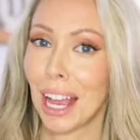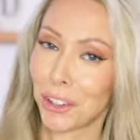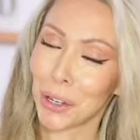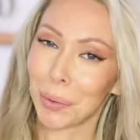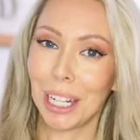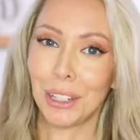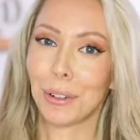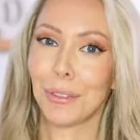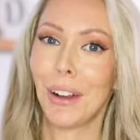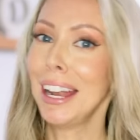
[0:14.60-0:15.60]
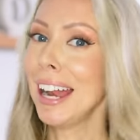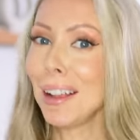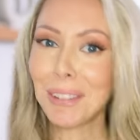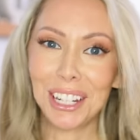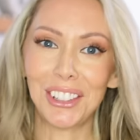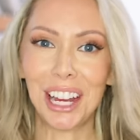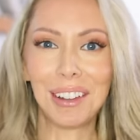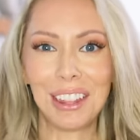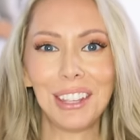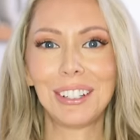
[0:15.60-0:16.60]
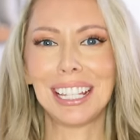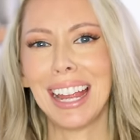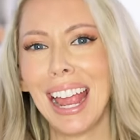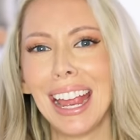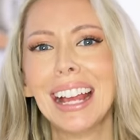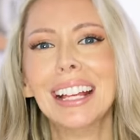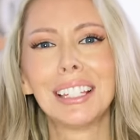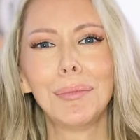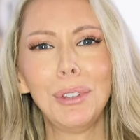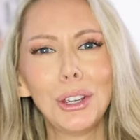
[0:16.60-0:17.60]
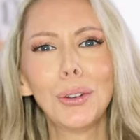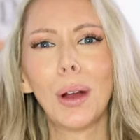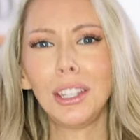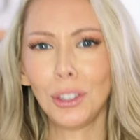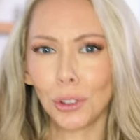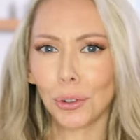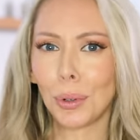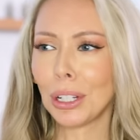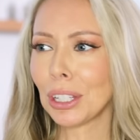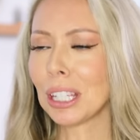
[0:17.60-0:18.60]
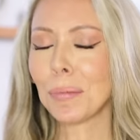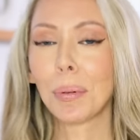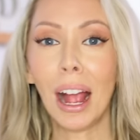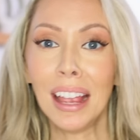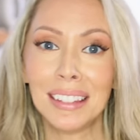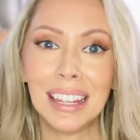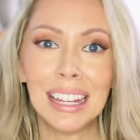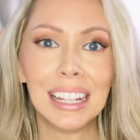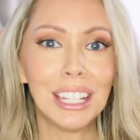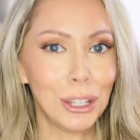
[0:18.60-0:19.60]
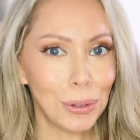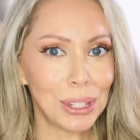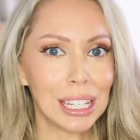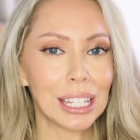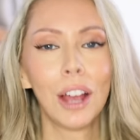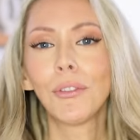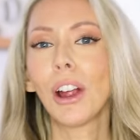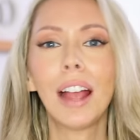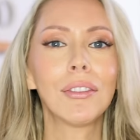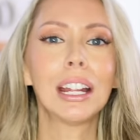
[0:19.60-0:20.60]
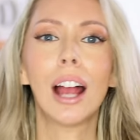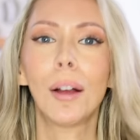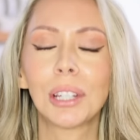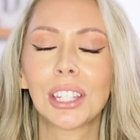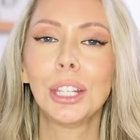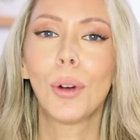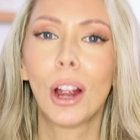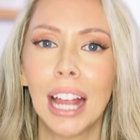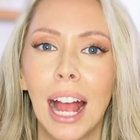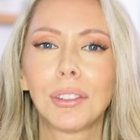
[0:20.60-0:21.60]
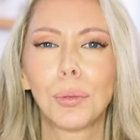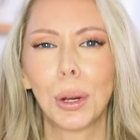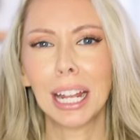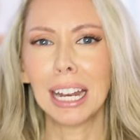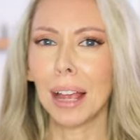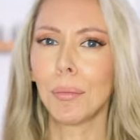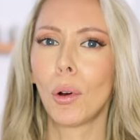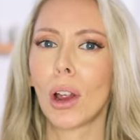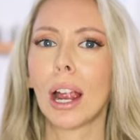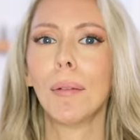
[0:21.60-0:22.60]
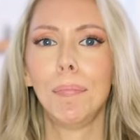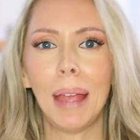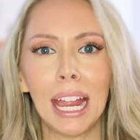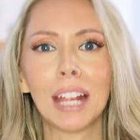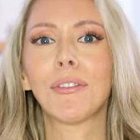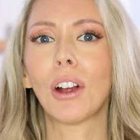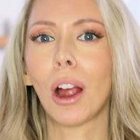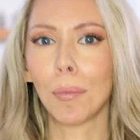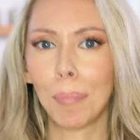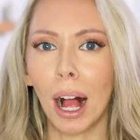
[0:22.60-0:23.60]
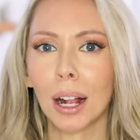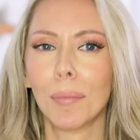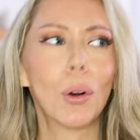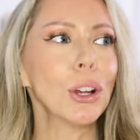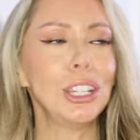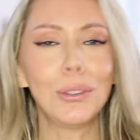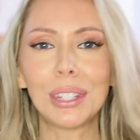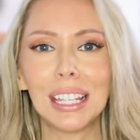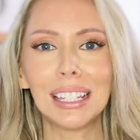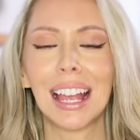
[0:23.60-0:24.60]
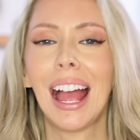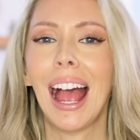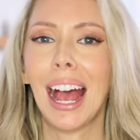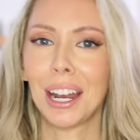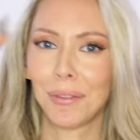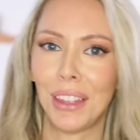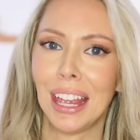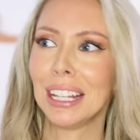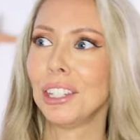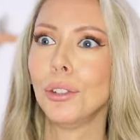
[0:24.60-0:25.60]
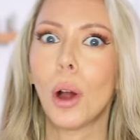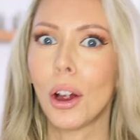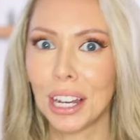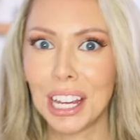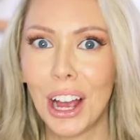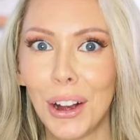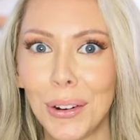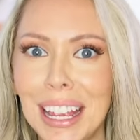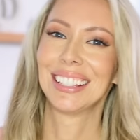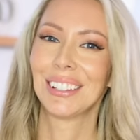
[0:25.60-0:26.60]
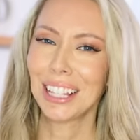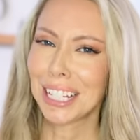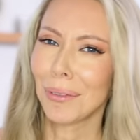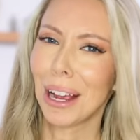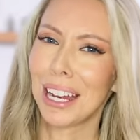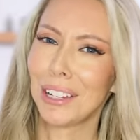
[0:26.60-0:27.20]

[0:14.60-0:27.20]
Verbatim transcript: actually what I do for fun, and I'm going to share with you today some new, unusual, surprising uses for everyday objects that you already have. So we're going to get more bang for our buck, more uses out of things you already own. So let's get right